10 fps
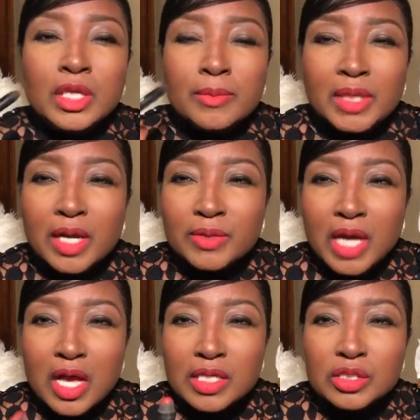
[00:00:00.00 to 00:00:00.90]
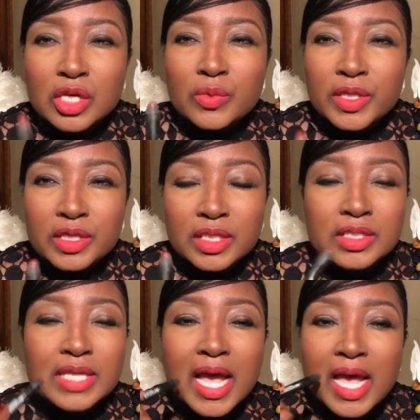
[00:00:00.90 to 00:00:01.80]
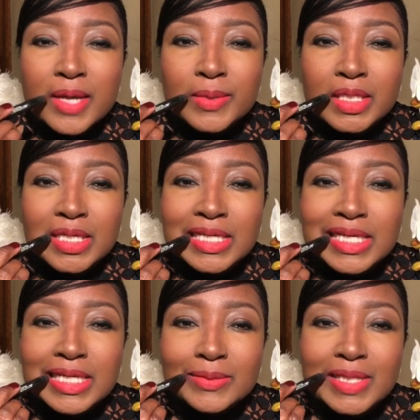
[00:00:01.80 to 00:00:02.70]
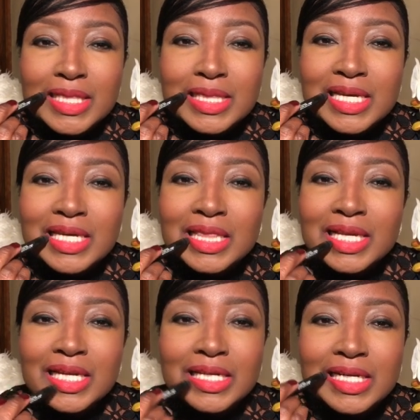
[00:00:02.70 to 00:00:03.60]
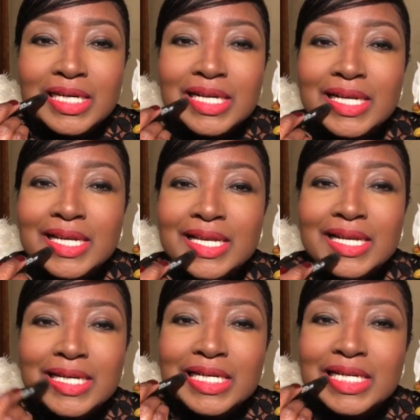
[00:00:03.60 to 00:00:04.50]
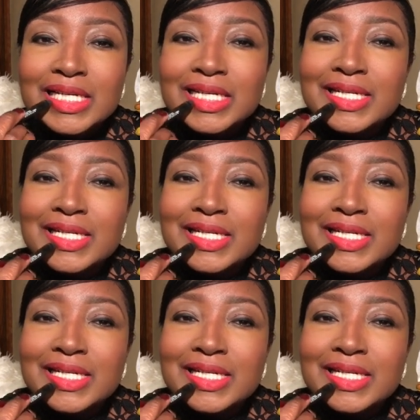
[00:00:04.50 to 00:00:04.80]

But I will also, with this, I would go in with my liner, right